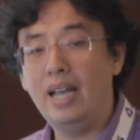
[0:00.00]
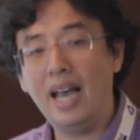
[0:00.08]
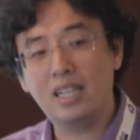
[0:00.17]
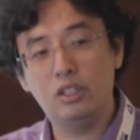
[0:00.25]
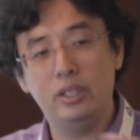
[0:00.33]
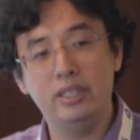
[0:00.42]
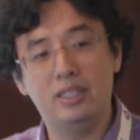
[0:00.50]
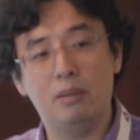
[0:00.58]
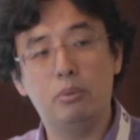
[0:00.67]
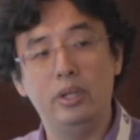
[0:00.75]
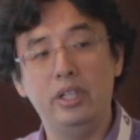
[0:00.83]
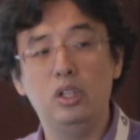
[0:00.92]
they actually
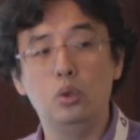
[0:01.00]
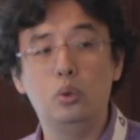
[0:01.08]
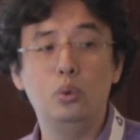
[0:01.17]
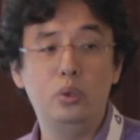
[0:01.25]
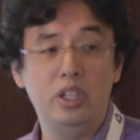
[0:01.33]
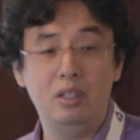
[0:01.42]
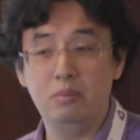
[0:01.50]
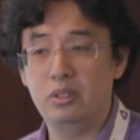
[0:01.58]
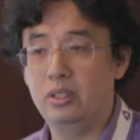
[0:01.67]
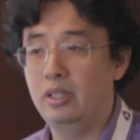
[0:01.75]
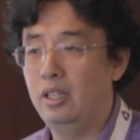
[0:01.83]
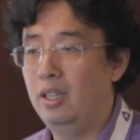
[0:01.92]
separate into 2
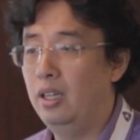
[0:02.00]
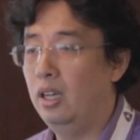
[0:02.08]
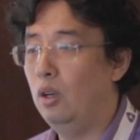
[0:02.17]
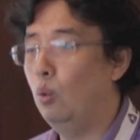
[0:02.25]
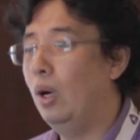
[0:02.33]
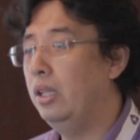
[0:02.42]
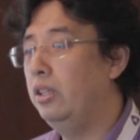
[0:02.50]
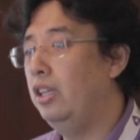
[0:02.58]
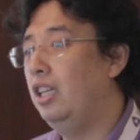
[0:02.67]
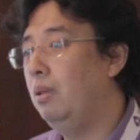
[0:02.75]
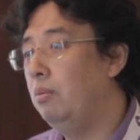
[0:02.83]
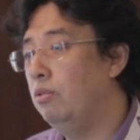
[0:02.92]
teams. One
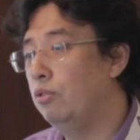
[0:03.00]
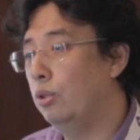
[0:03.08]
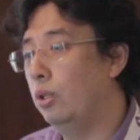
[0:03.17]
team